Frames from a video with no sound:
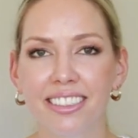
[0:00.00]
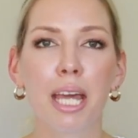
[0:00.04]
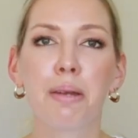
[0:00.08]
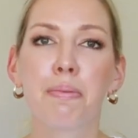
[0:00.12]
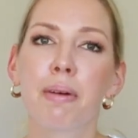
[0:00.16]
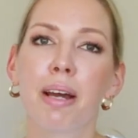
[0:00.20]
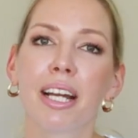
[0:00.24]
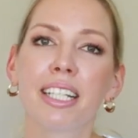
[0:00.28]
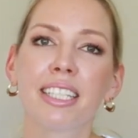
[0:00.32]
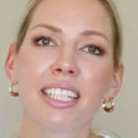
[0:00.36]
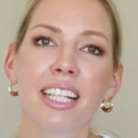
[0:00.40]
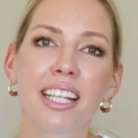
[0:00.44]
It
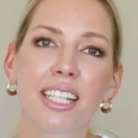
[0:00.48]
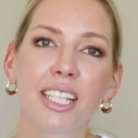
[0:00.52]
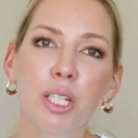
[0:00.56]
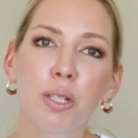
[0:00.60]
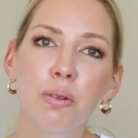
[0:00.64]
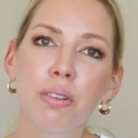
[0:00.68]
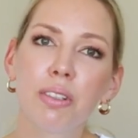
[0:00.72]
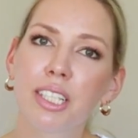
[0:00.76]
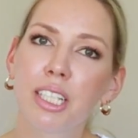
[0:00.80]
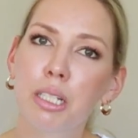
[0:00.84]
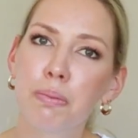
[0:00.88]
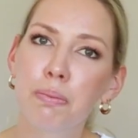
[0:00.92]
may take
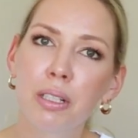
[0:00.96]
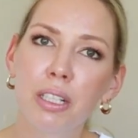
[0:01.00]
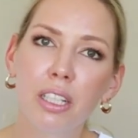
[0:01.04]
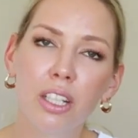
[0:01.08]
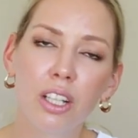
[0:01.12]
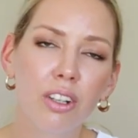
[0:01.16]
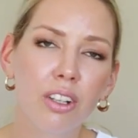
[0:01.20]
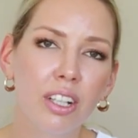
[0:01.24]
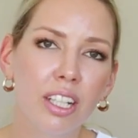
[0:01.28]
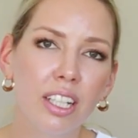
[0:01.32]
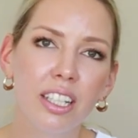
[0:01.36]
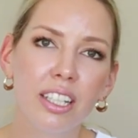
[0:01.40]
you a little bit
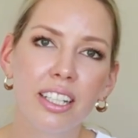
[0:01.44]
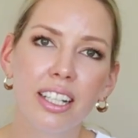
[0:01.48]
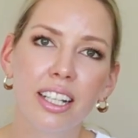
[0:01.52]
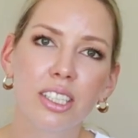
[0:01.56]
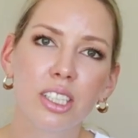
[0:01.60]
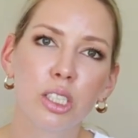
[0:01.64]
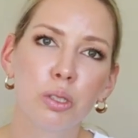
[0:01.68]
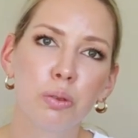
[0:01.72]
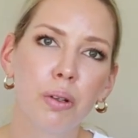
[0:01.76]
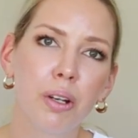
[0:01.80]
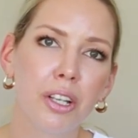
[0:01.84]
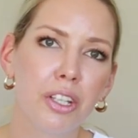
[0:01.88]
longer to get
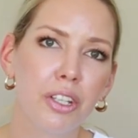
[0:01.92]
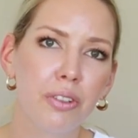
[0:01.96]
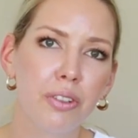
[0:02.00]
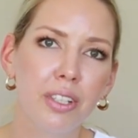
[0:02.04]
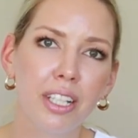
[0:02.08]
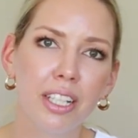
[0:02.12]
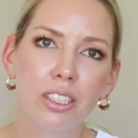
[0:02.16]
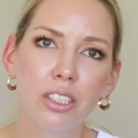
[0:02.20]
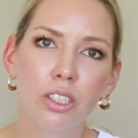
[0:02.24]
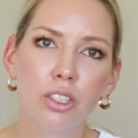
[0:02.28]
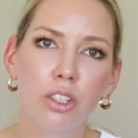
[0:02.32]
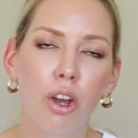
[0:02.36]
to where you
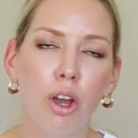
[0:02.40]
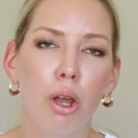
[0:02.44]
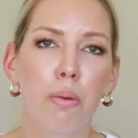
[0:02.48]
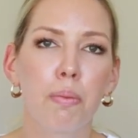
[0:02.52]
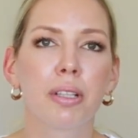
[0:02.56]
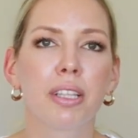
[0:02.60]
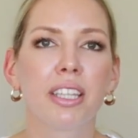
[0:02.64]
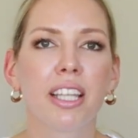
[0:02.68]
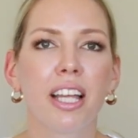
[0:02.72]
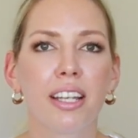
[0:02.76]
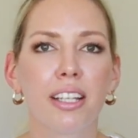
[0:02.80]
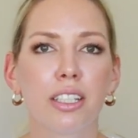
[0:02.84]
need to go,
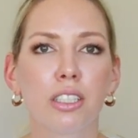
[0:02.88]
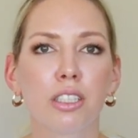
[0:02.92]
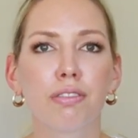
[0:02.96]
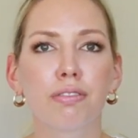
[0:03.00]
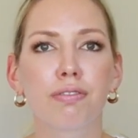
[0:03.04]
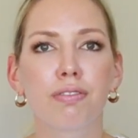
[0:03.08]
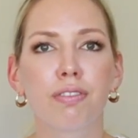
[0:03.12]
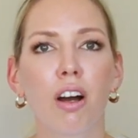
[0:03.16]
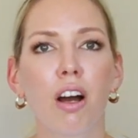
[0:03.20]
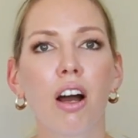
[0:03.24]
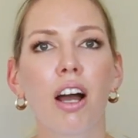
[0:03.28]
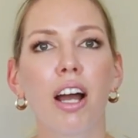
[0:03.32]
but that is
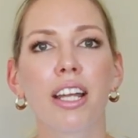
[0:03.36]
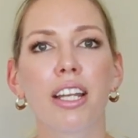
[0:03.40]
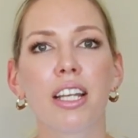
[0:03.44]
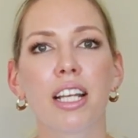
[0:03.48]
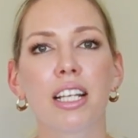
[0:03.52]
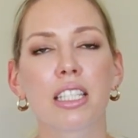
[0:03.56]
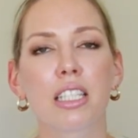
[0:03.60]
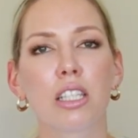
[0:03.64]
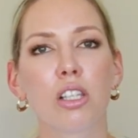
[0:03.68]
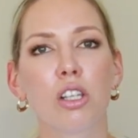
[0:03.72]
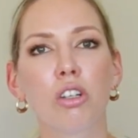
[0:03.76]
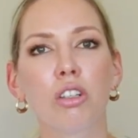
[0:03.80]
fine
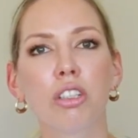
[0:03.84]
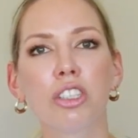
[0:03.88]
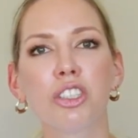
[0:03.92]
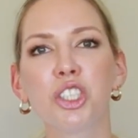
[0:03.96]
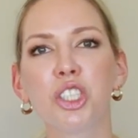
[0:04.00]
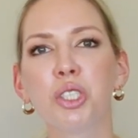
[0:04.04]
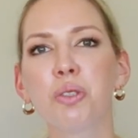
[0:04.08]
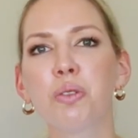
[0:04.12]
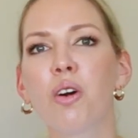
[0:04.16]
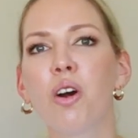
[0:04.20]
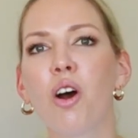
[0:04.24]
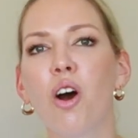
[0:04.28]
as long as
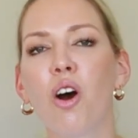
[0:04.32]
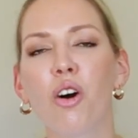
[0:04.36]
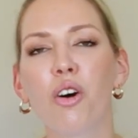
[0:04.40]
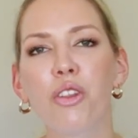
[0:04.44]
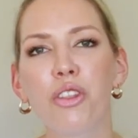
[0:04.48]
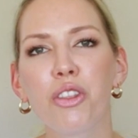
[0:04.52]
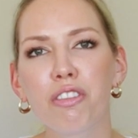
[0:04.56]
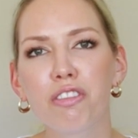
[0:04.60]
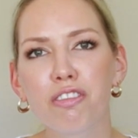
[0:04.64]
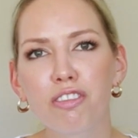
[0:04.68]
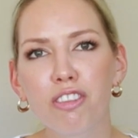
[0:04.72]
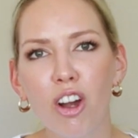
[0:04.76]
you are
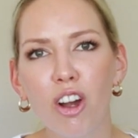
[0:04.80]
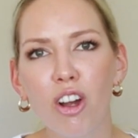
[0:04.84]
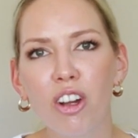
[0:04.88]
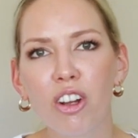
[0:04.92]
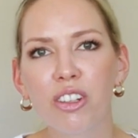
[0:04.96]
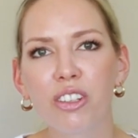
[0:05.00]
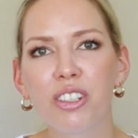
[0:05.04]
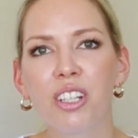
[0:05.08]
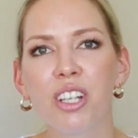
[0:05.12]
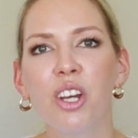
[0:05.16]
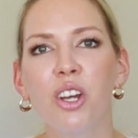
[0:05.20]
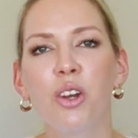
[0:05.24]
on the
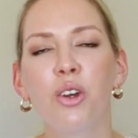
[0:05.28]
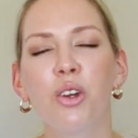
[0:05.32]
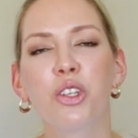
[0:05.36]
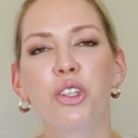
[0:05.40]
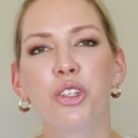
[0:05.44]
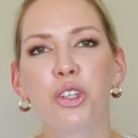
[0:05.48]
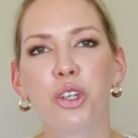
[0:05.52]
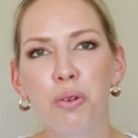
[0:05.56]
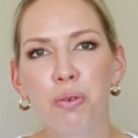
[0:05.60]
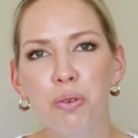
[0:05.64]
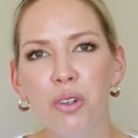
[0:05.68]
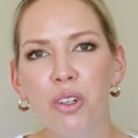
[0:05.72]
road,
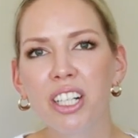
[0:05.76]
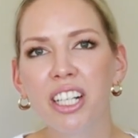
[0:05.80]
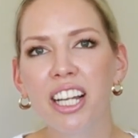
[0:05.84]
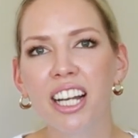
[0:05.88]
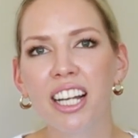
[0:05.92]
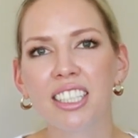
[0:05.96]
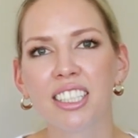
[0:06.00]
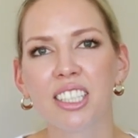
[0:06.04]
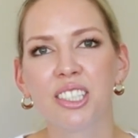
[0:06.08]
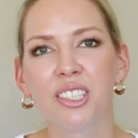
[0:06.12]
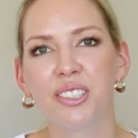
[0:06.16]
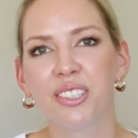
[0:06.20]
You will
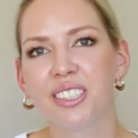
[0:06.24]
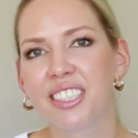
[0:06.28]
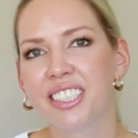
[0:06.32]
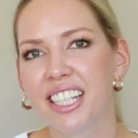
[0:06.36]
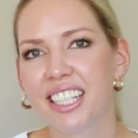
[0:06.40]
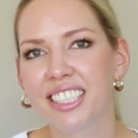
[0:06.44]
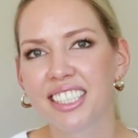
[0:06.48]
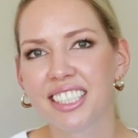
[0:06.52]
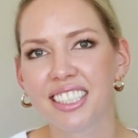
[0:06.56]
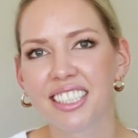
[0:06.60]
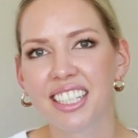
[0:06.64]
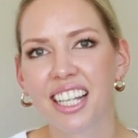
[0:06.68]
get to your
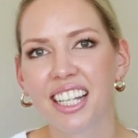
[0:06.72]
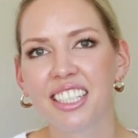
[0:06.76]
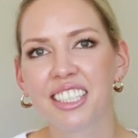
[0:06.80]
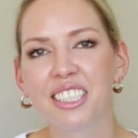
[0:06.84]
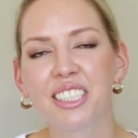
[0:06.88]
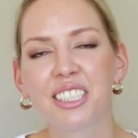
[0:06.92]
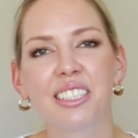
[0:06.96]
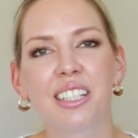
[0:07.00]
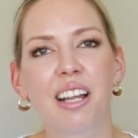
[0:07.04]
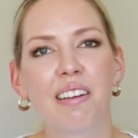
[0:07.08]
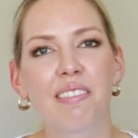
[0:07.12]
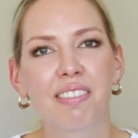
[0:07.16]

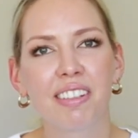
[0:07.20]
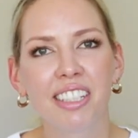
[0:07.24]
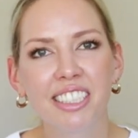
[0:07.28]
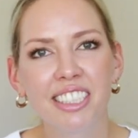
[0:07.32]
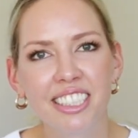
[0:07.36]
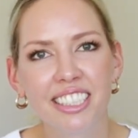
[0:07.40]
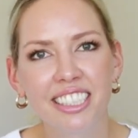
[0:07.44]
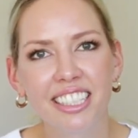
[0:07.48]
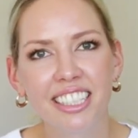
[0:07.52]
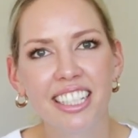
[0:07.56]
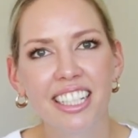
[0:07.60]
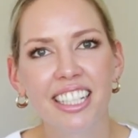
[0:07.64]
destination
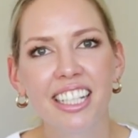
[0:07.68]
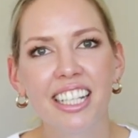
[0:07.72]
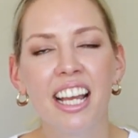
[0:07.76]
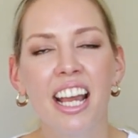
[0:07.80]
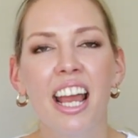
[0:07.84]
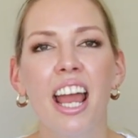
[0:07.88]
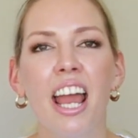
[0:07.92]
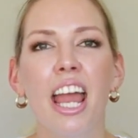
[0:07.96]
eventually.